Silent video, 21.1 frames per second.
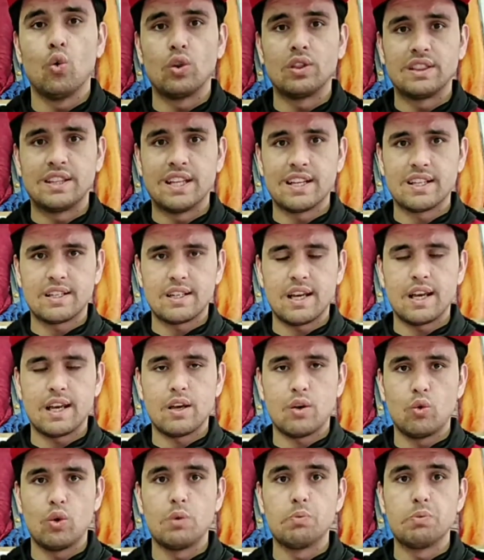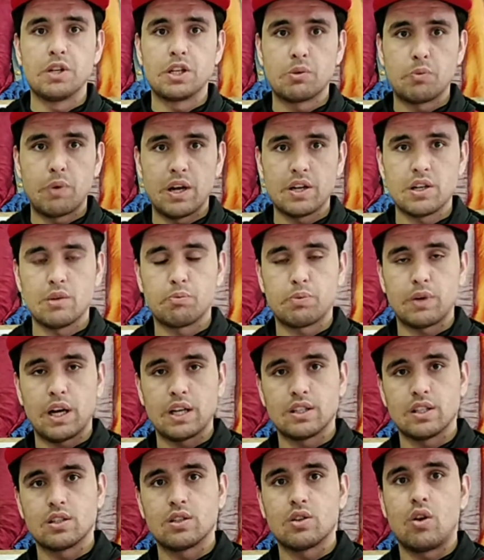that there will be special
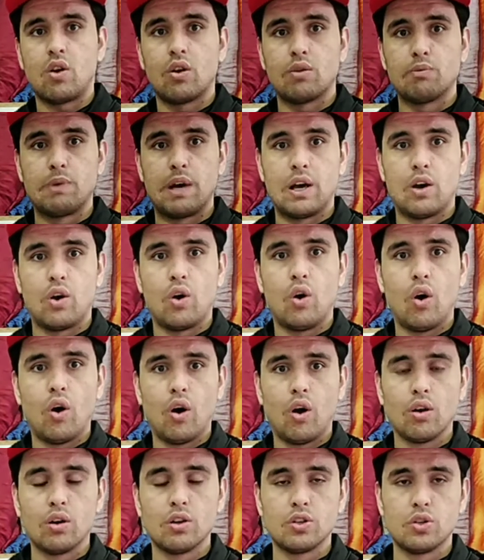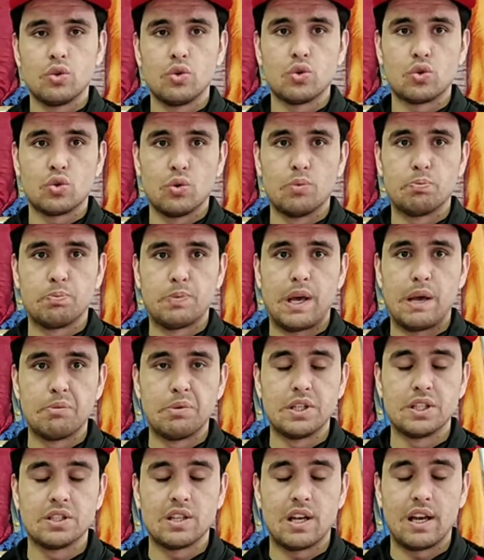prices on my all YouTube
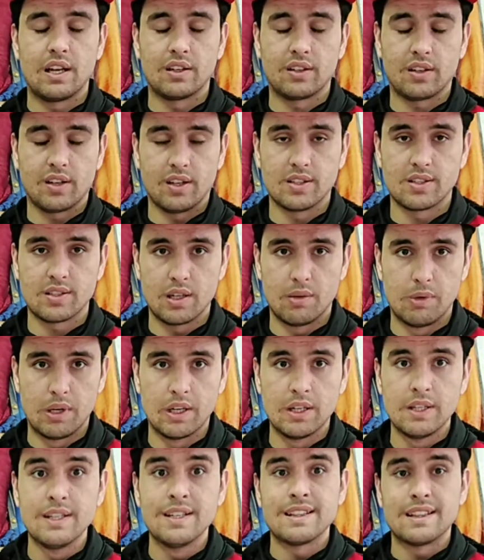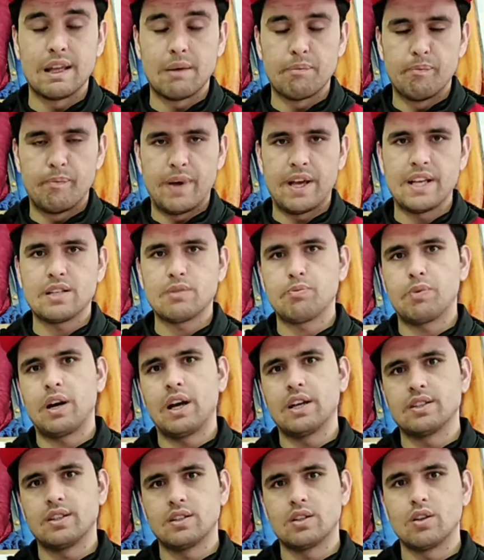families and customer, the best
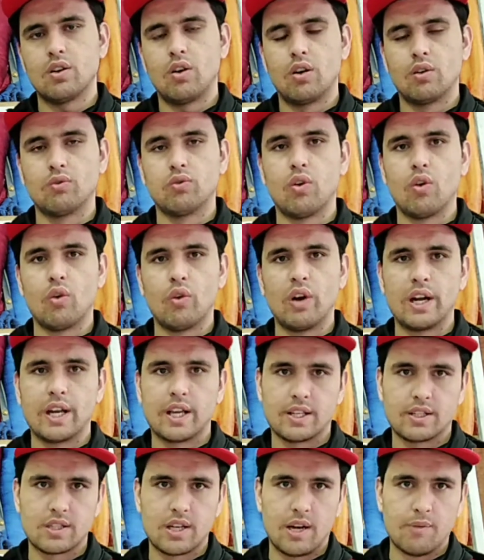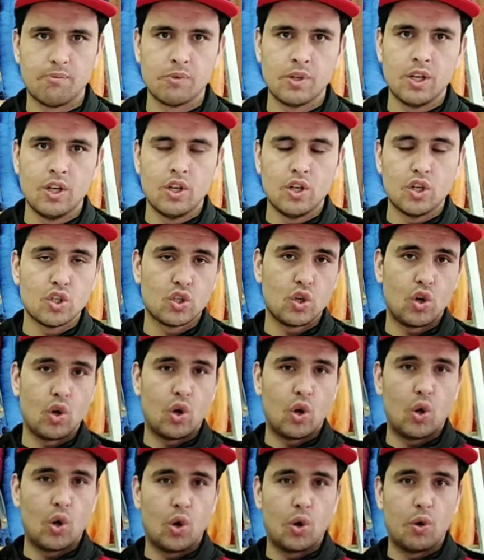prices on for wedding stuff. So
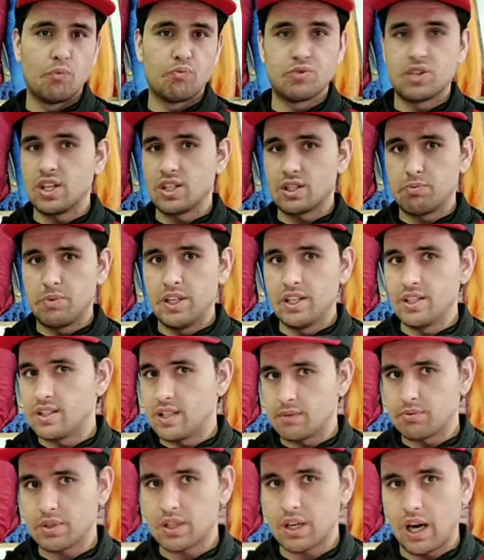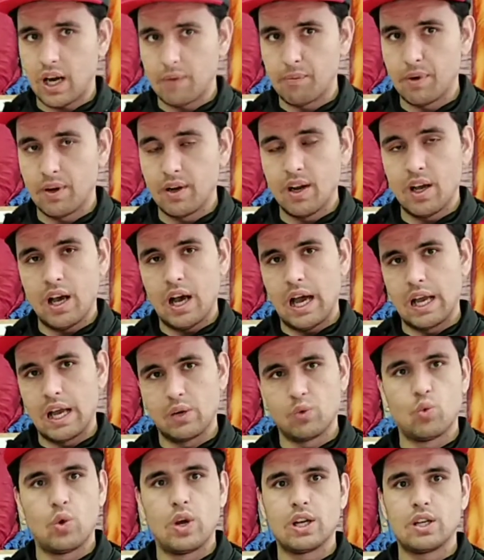just please subscribe
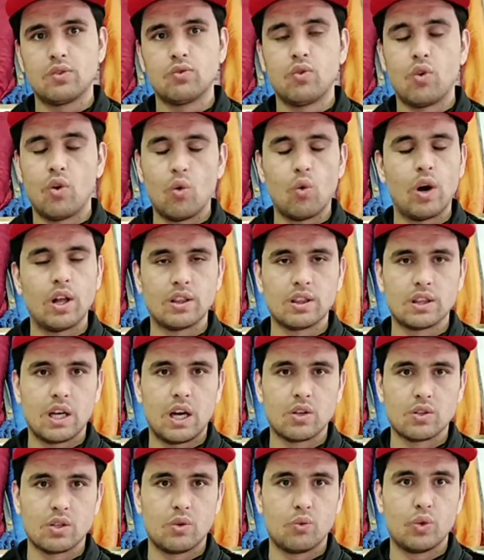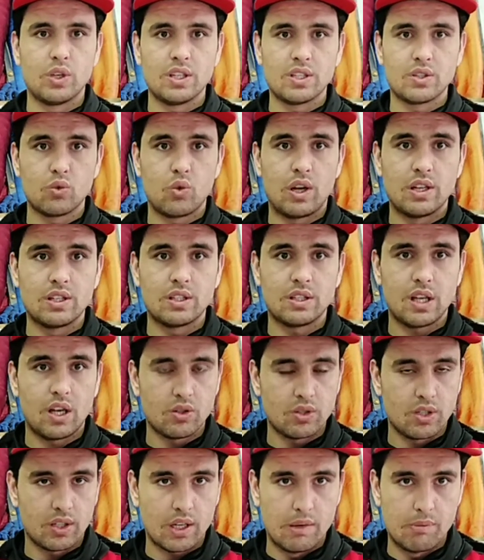and wait for 1000. When is
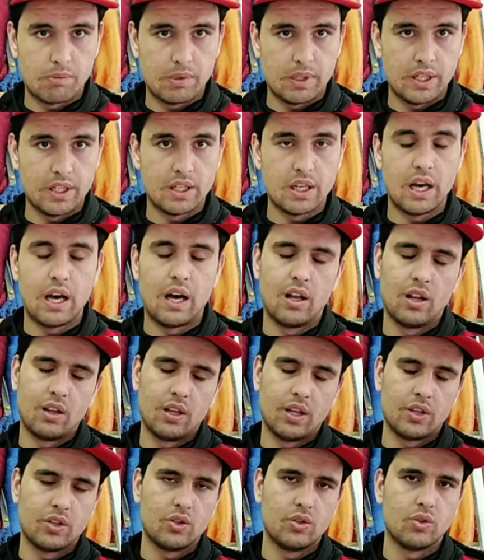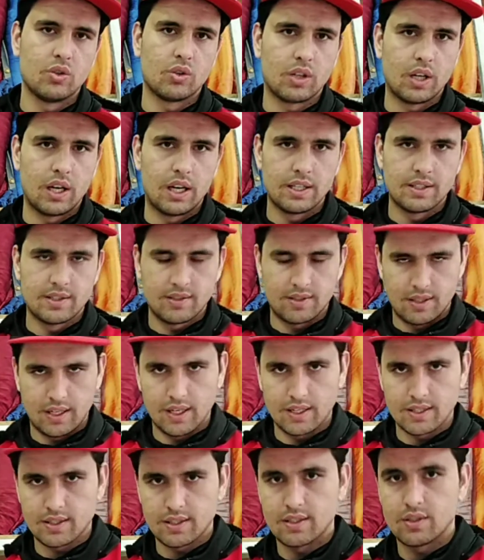1000 complete, I'll let you know guys.
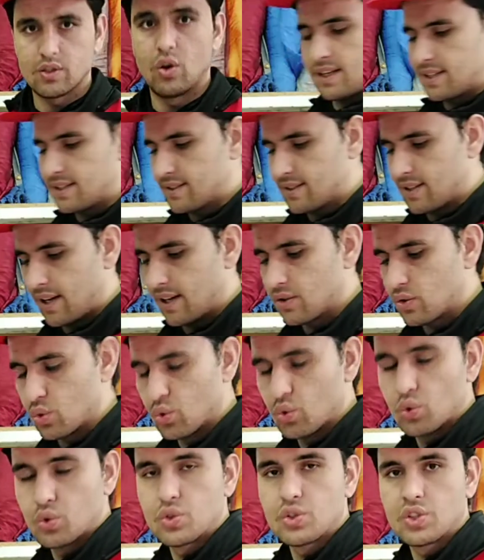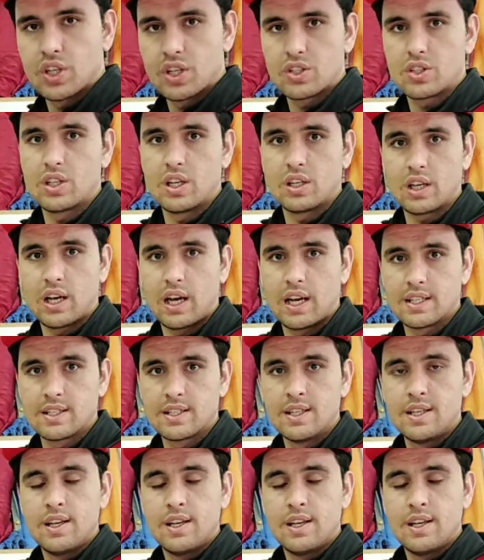Thanks. So let's start to stretch 10 guys,